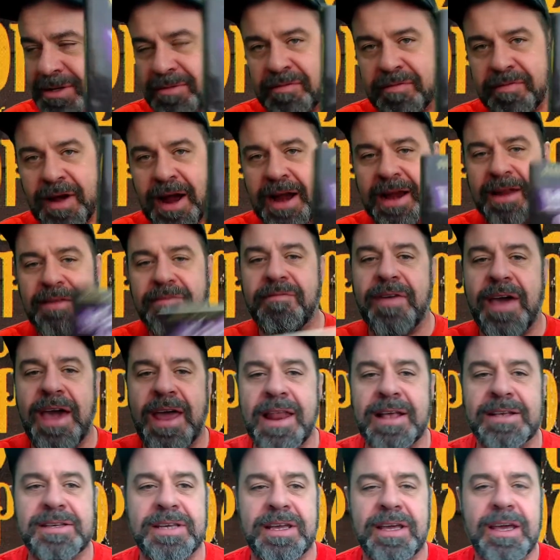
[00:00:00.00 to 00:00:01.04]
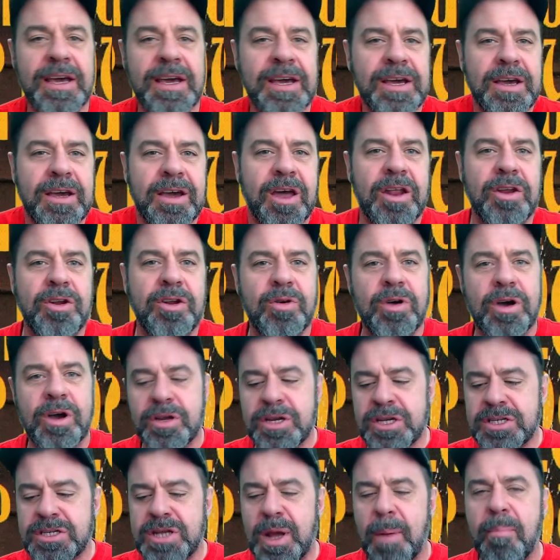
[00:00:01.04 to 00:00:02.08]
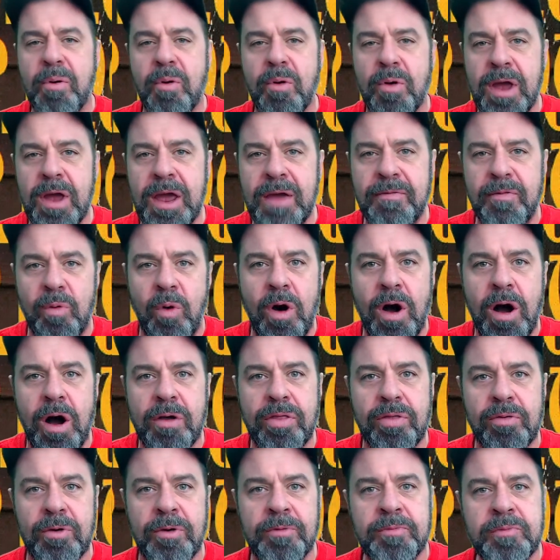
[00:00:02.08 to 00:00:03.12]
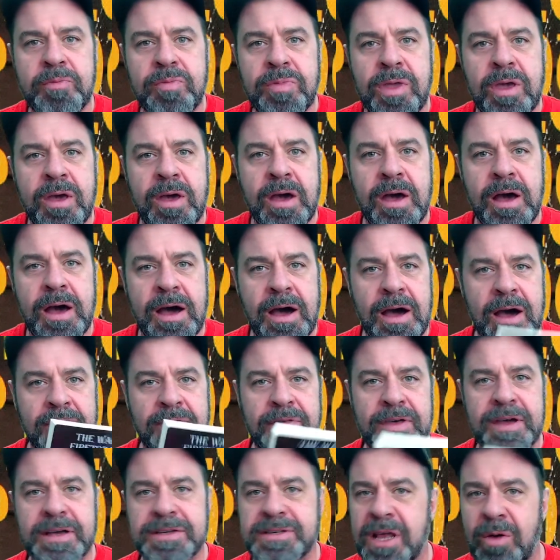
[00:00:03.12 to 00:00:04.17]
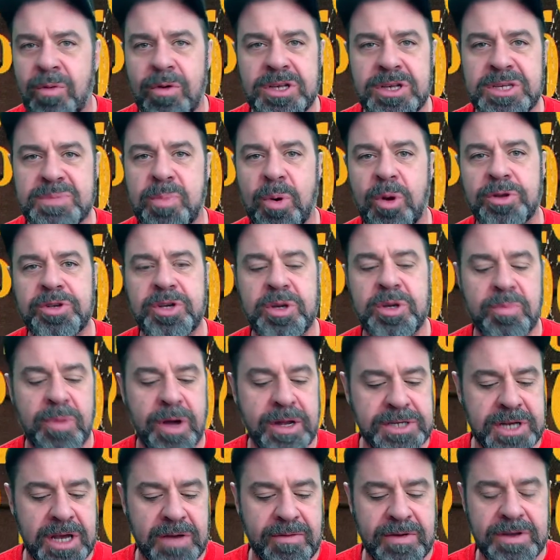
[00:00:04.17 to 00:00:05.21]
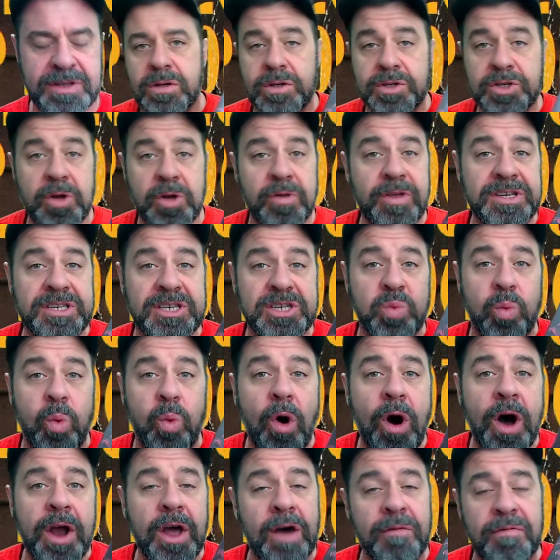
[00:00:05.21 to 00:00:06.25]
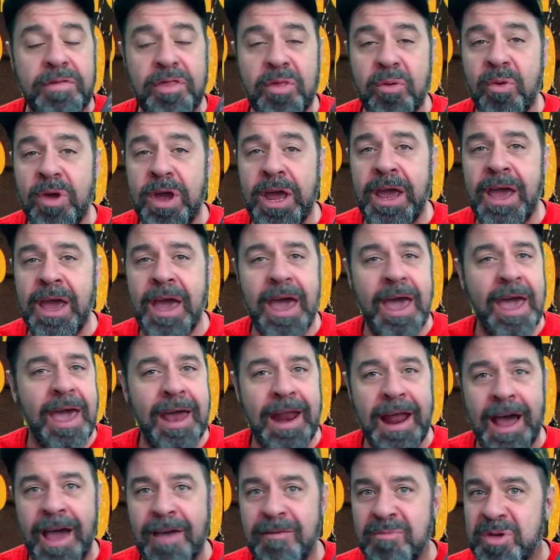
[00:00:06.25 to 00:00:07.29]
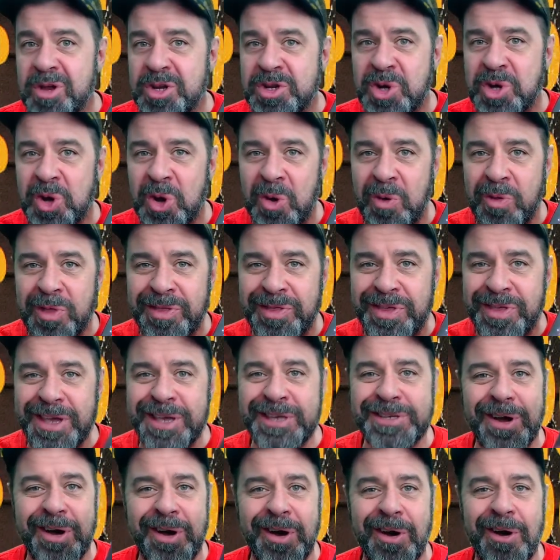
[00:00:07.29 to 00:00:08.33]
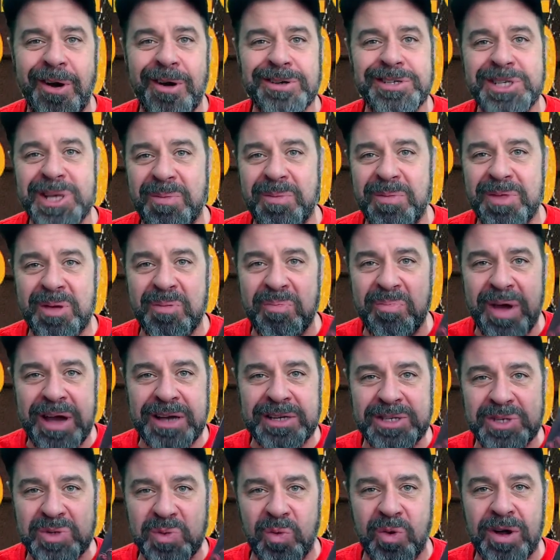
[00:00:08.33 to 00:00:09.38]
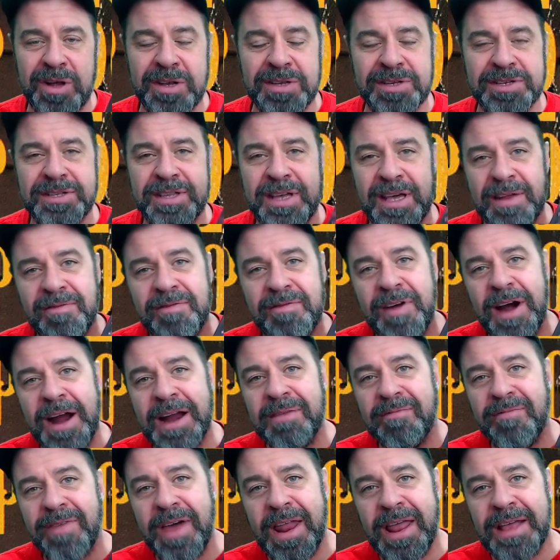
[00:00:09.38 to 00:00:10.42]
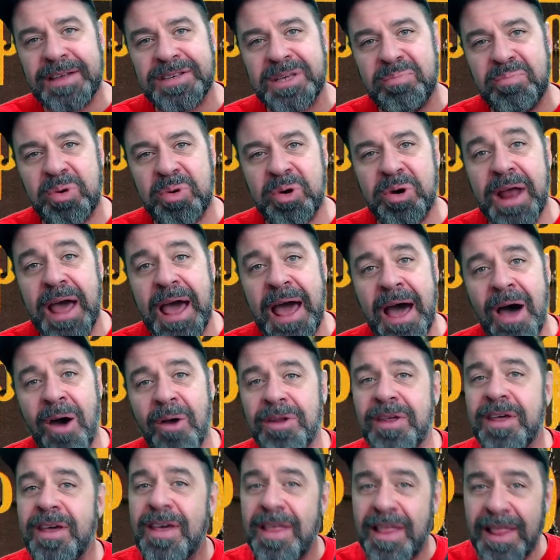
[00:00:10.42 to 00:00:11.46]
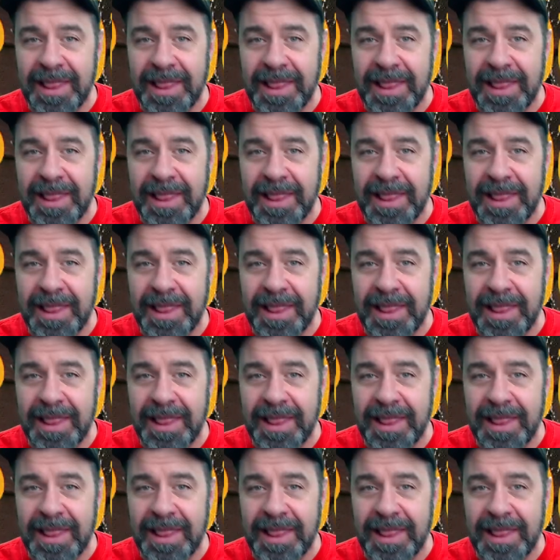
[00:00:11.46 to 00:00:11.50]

Fighting Fantasy. Going to do a, just a brief walkthrough uh, of this. I don't want to spoil too much of it. Just So this is one of three, and I've been told that these are some of the best ones that Fighting Fantasy put out.